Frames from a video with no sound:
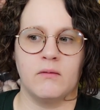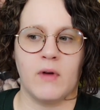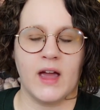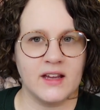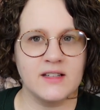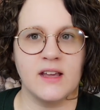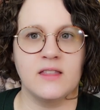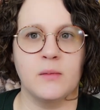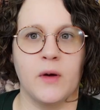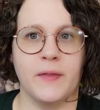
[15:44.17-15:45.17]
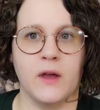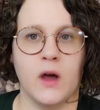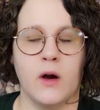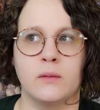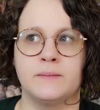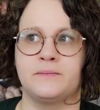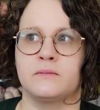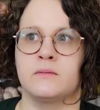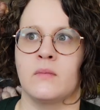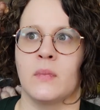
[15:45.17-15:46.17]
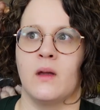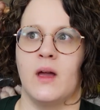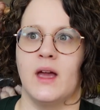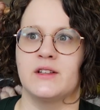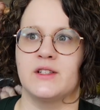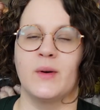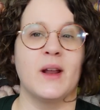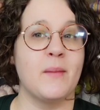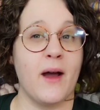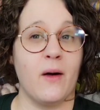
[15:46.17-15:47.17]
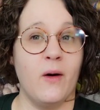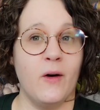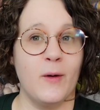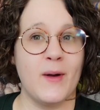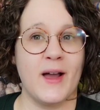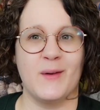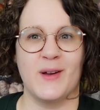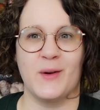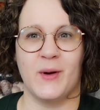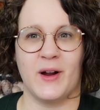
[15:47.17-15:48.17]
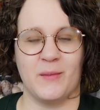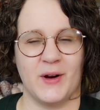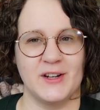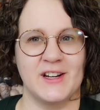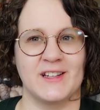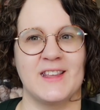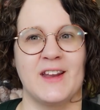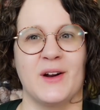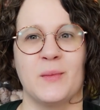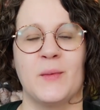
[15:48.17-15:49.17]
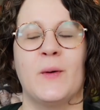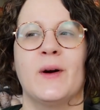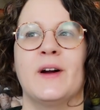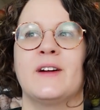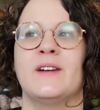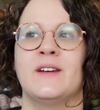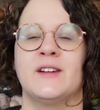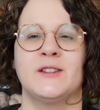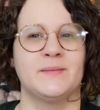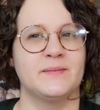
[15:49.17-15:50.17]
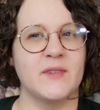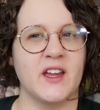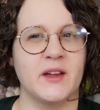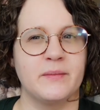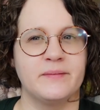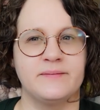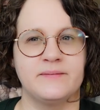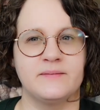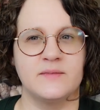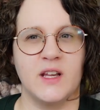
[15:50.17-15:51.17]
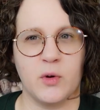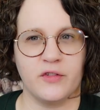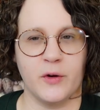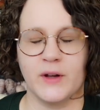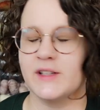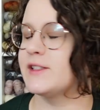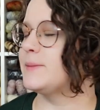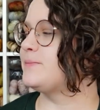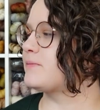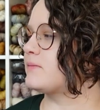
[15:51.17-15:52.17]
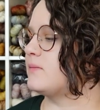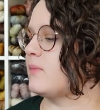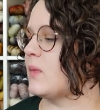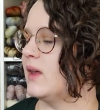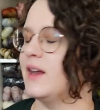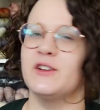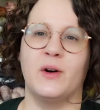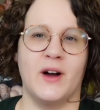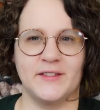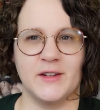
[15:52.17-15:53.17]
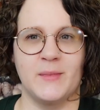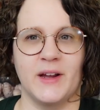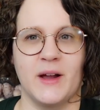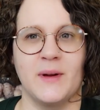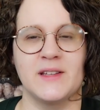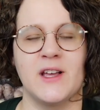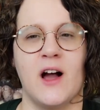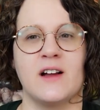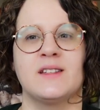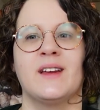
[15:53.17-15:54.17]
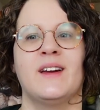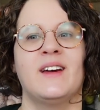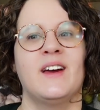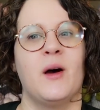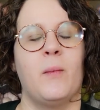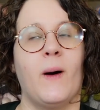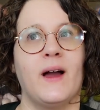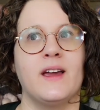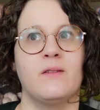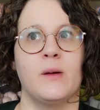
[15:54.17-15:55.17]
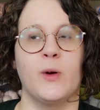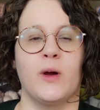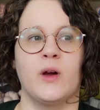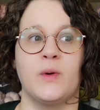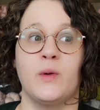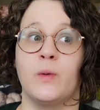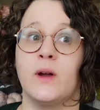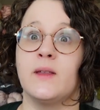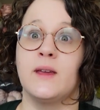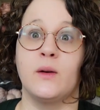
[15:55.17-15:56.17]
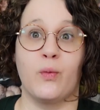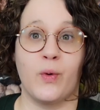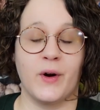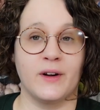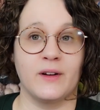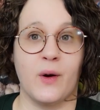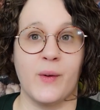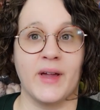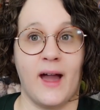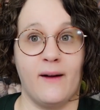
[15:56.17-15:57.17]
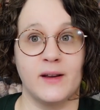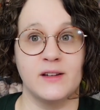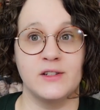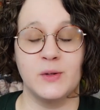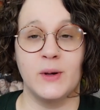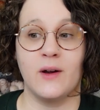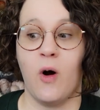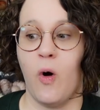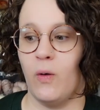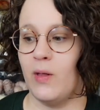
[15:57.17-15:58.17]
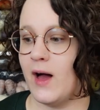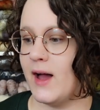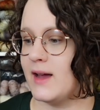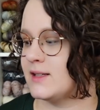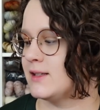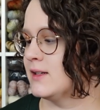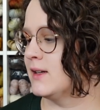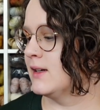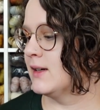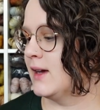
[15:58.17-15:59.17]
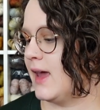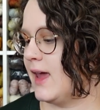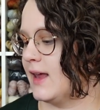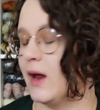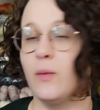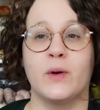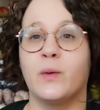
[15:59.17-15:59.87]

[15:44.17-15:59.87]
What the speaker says: can take them on the go. And so when I'm at home, I want to work on projects that are more like need more focus, and I don't often pick up my socks. But in February, we really weren't going out and doing a whole lot, and I would